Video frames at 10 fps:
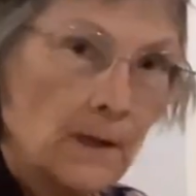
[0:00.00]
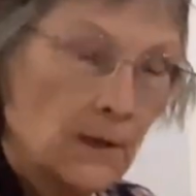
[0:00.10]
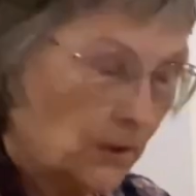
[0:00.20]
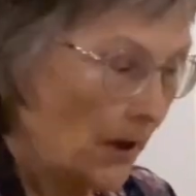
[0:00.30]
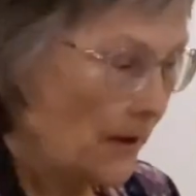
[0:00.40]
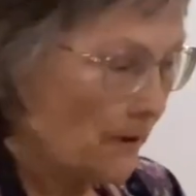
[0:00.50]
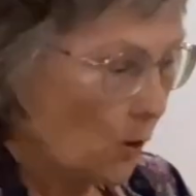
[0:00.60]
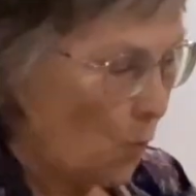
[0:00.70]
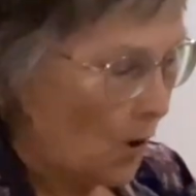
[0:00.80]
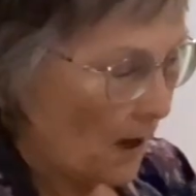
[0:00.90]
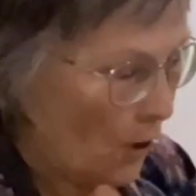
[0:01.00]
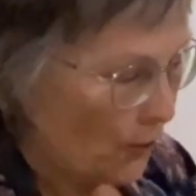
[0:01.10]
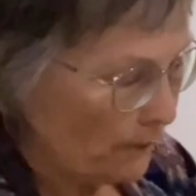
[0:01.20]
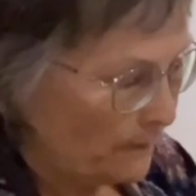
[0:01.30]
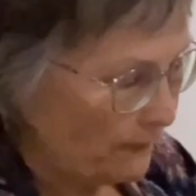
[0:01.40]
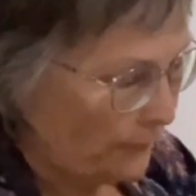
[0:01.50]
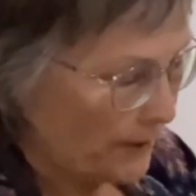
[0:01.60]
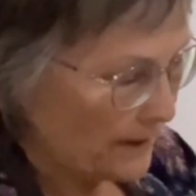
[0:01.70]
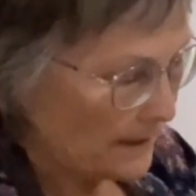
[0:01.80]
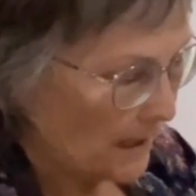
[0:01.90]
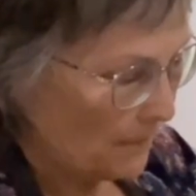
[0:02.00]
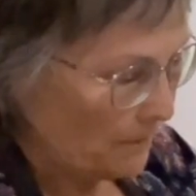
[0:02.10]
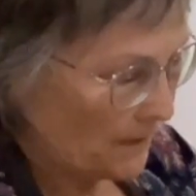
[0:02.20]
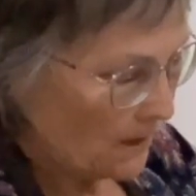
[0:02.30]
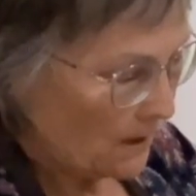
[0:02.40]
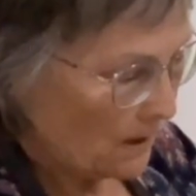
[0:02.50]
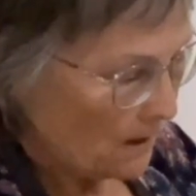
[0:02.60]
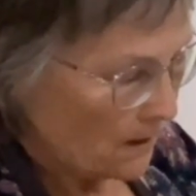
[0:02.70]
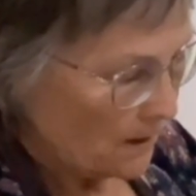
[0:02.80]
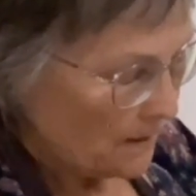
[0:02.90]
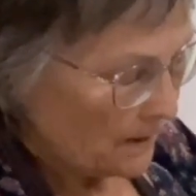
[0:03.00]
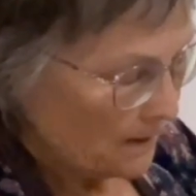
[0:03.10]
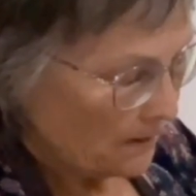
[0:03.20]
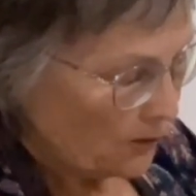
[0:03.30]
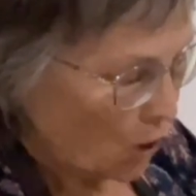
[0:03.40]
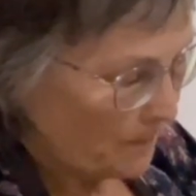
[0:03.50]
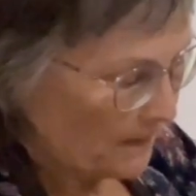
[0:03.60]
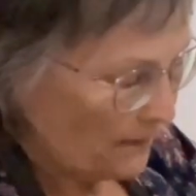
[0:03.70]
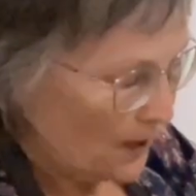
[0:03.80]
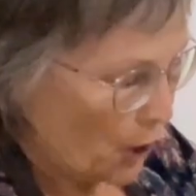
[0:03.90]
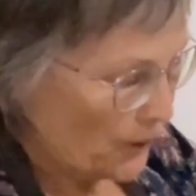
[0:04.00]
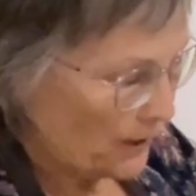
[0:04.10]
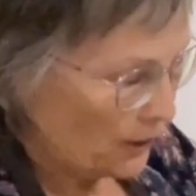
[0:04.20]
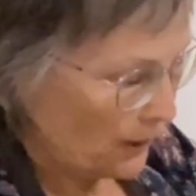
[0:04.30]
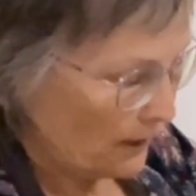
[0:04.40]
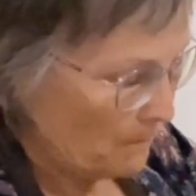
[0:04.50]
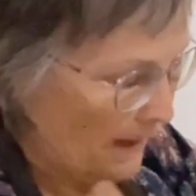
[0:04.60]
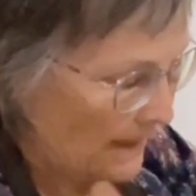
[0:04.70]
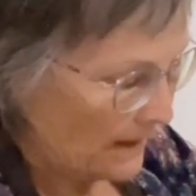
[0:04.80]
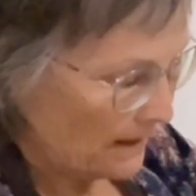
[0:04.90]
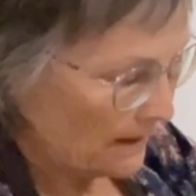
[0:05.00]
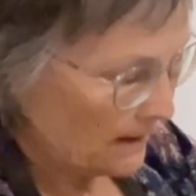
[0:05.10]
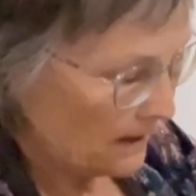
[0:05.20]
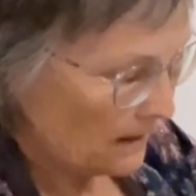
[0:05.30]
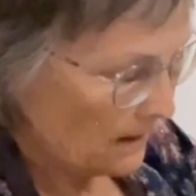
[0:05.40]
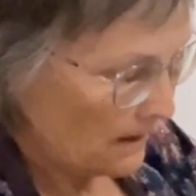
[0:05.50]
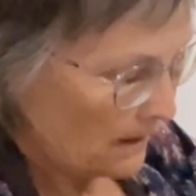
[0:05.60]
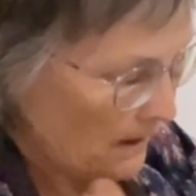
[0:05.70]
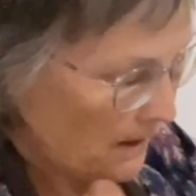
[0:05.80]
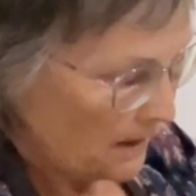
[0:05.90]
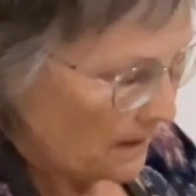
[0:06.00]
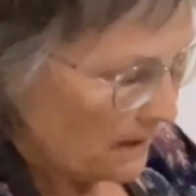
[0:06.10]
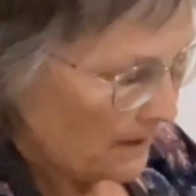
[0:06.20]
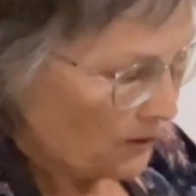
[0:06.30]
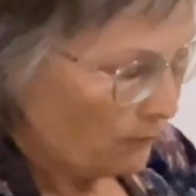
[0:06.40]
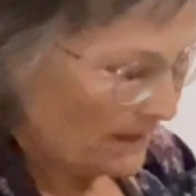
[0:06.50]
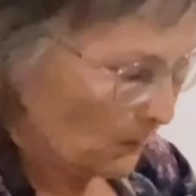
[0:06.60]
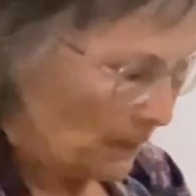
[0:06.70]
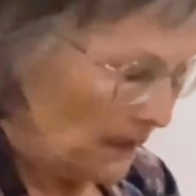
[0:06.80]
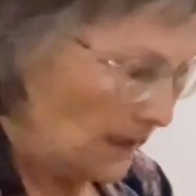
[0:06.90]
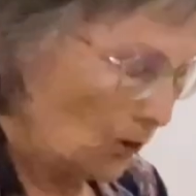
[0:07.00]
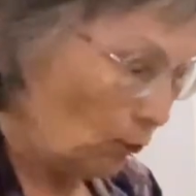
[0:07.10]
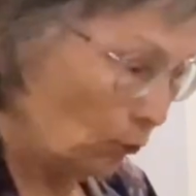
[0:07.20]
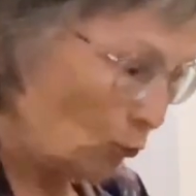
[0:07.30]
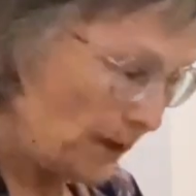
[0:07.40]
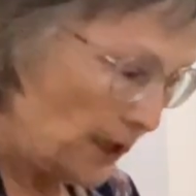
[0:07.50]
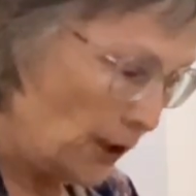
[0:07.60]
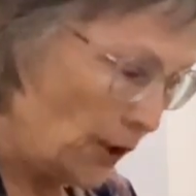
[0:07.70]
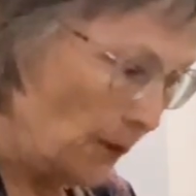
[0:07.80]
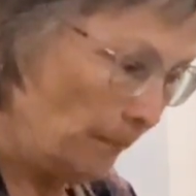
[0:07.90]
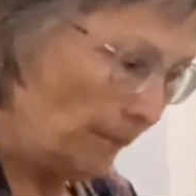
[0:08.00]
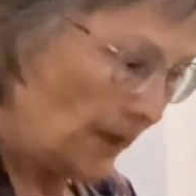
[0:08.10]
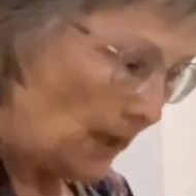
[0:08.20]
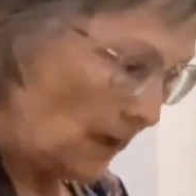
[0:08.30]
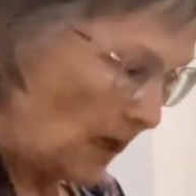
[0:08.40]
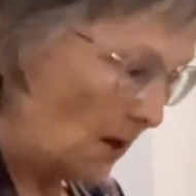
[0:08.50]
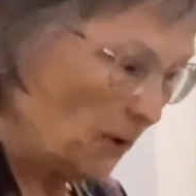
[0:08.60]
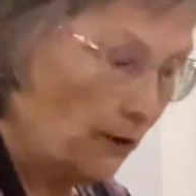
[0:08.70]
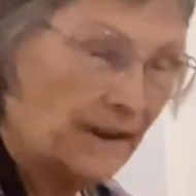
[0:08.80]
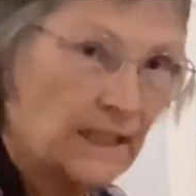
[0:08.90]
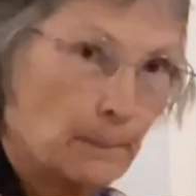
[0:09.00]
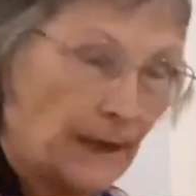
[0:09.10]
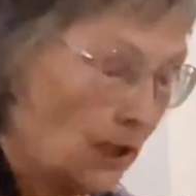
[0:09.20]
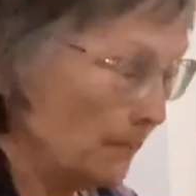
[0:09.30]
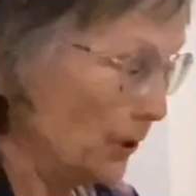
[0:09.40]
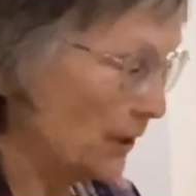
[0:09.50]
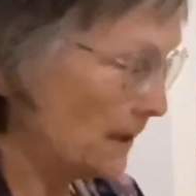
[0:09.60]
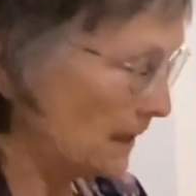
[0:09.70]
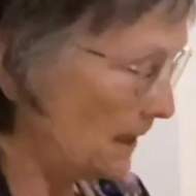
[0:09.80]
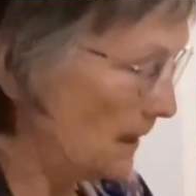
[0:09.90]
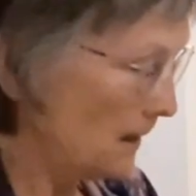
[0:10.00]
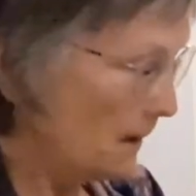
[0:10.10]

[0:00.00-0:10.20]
So there are quite a lot of different types of yogurt you can make. There's recipes on Cookie Doo, on the recipe community.